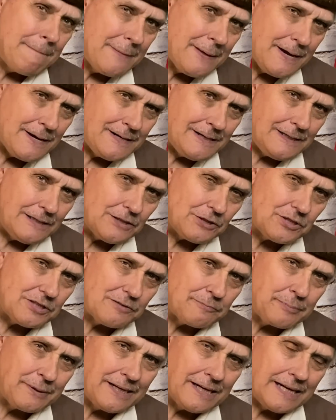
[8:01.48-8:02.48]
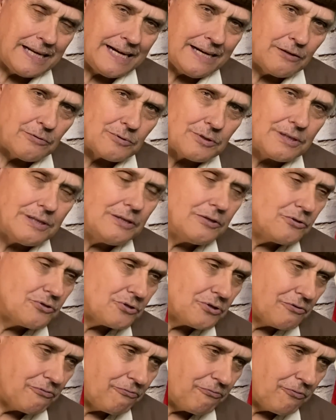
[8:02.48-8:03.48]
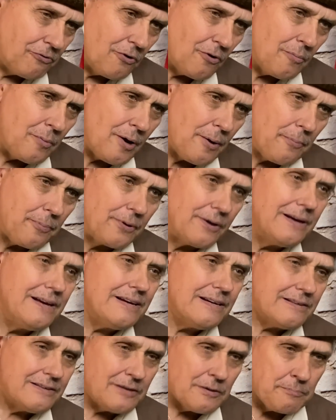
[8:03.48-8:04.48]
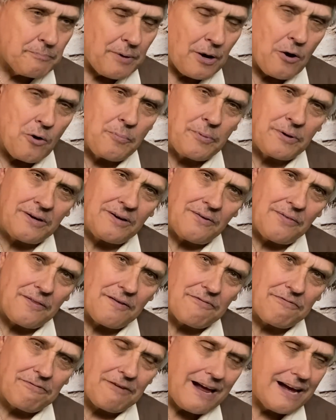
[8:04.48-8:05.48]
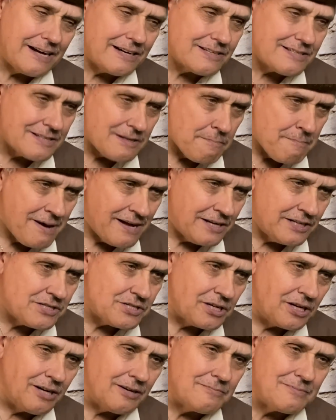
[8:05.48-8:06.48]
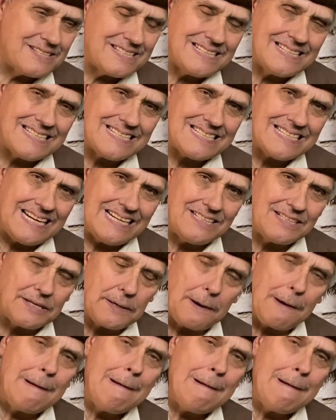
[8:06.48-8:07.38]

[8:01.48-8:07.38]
the English have been allowed to form up, the bowmen on the flanks, the men-at-arms in the centre.